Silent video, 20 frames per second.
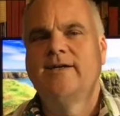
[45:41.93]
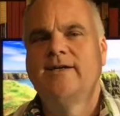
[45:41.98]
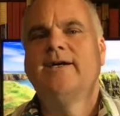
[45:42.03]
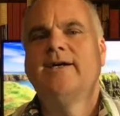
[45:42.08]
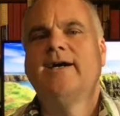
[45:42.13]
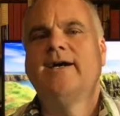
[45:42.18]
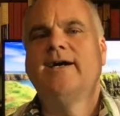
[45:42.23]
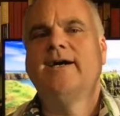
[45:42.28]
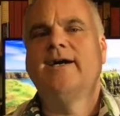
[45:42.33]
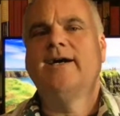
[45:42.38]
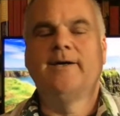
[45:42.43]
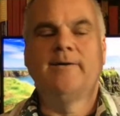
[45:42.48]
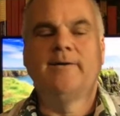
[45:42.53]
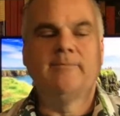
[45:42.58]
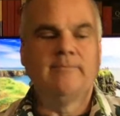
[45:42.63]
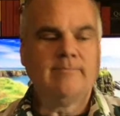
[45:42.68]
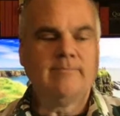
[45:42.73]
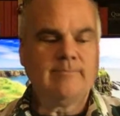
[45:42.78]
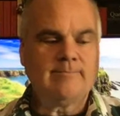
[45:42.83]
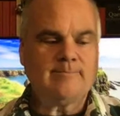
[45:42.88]

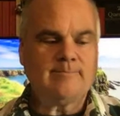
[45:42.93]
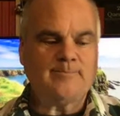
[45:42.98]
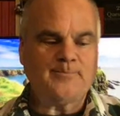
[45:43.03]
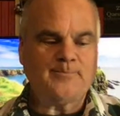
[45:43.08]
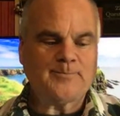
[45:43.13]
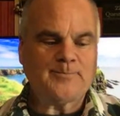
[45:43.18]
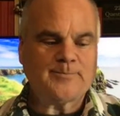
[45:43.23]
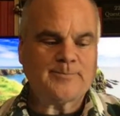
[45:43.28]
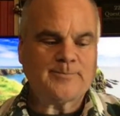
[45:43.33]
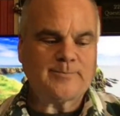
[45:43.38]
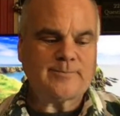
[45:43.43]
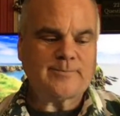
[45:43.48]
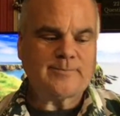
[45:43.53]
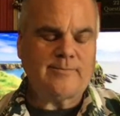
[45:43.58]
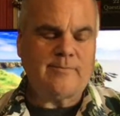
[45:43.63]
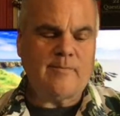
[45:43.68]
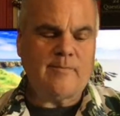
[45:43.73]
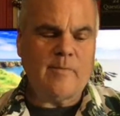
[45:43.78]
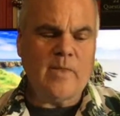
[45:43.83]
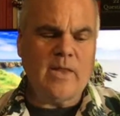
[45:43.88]
Um,
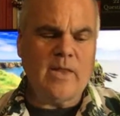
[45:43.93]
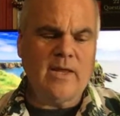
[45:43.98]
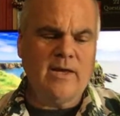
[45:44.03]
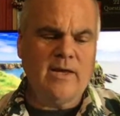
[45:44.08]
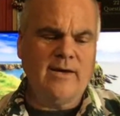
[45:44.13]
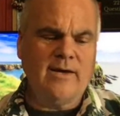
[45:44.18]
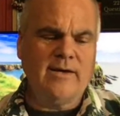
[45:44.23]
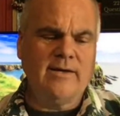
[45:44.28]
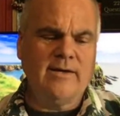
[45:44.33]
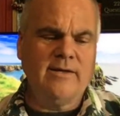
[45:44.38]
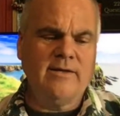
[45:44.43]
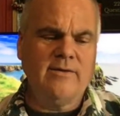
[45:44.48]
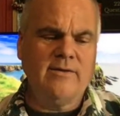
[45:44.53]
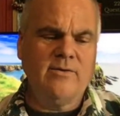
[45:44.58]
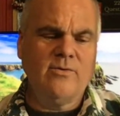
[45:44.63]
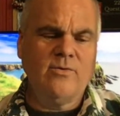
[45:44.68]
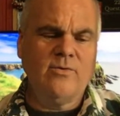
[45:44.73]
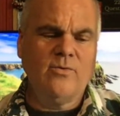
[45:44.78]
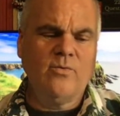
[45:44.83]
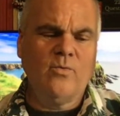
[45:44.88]

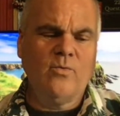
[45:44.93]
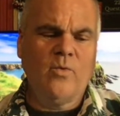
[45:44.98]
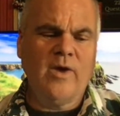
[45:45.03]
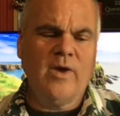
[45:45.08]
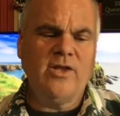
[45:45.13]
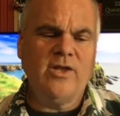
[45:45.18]
when